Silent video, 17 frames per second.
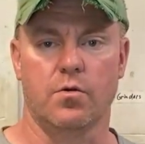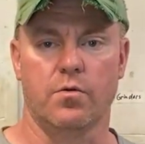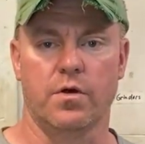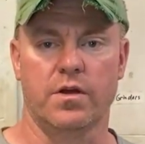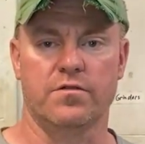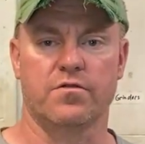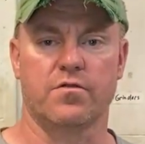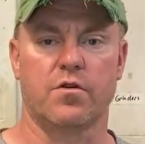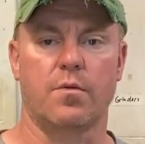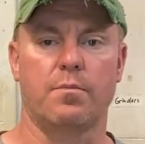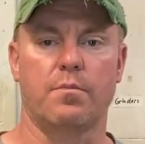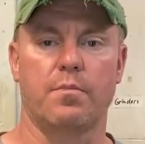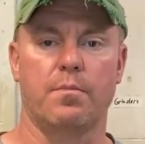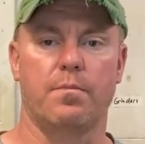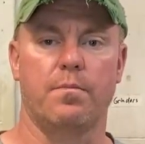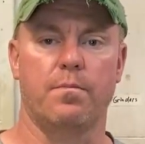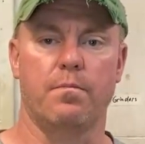is there a
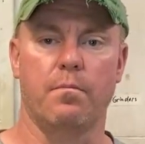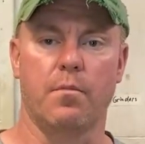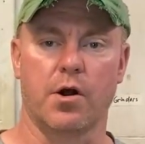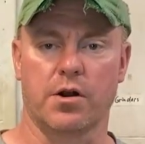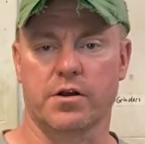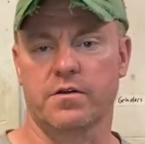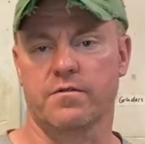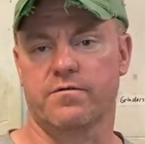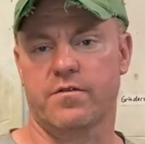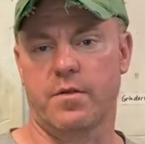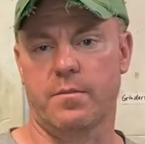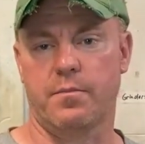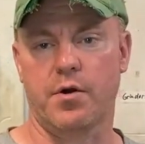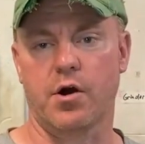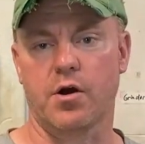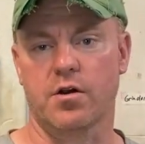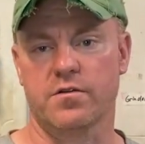market for the
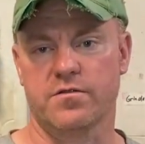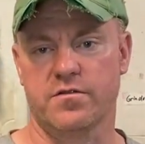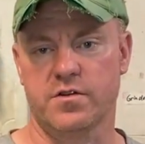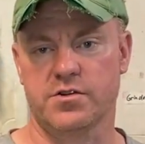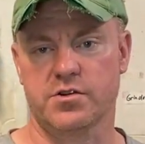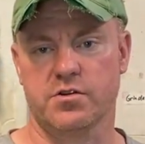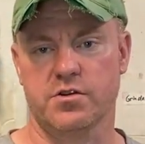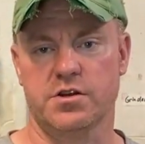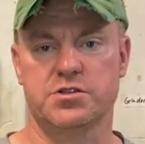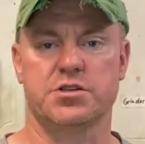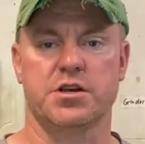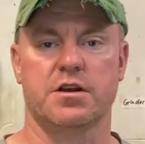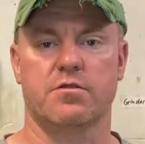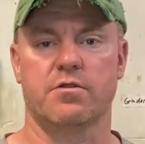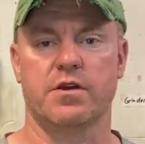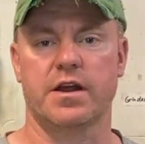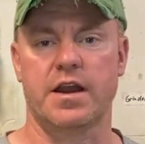parts that you're going to
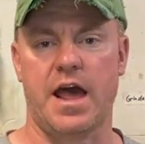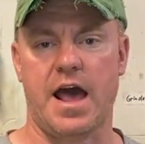generate